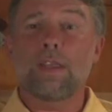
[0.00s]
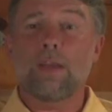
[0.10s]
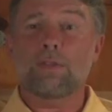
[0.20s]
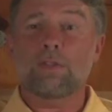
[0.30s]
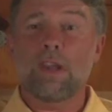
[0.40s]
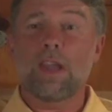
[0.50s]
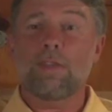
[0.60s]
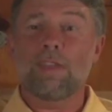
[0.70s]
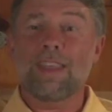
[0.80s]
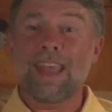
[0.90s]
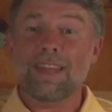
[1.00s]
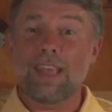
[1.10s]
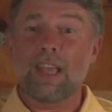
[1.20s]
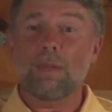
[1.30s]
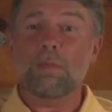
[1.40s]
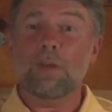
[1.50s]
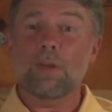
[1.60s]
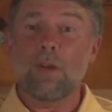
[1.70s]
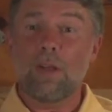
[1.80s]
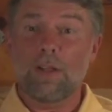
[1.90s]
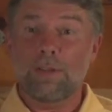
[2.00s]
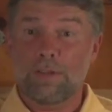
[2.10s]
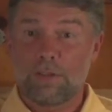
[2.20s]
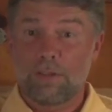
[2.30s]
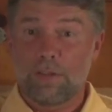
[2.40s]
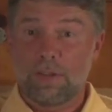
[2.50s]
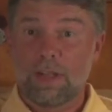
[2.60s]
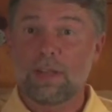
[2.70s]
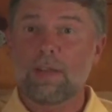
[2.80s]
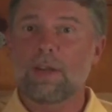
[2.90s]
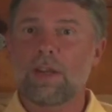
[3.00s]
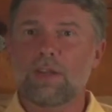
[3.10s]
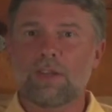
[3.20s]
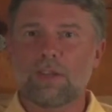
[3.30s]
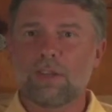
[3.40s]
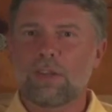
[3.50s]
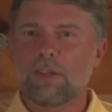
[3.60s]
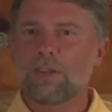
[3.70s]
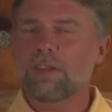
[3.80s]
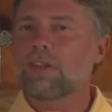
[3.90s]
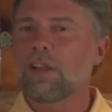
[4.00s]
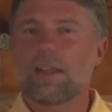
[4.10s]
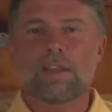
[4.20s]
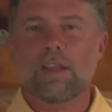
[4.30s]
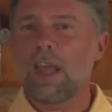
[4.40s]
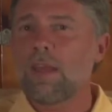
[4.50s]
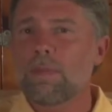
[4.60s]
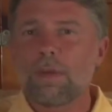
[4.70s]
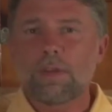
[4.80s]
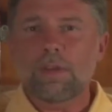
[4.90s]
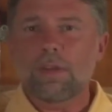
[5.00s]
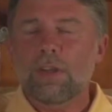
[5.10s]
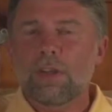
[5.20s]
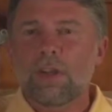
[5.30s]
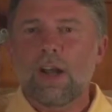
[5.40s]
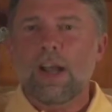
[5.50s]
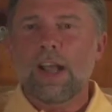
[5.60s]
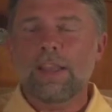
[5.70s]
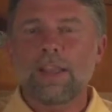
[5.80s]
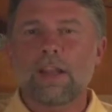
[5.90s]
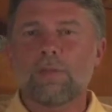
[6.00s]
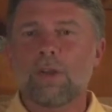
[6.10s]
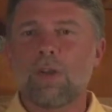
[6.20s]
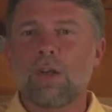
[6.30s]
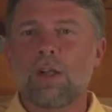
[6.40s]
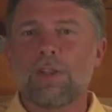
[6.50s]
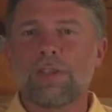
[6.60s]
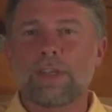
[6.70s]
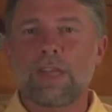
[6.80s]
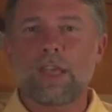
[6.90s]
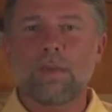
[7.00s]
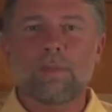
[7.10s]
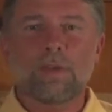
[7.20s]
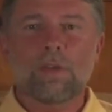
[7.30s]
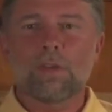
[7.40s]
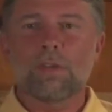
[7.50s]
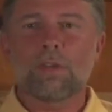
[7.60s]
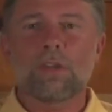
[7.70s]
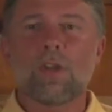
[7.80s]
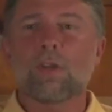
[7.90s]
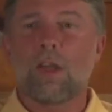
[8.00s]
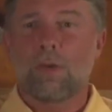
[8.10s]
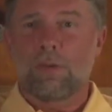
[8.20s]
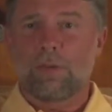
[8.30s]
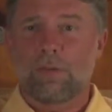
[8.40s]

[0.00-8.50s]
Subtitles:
that I was going to have that game be called Elimination. Just didn't like the name. And then we called the game Solo.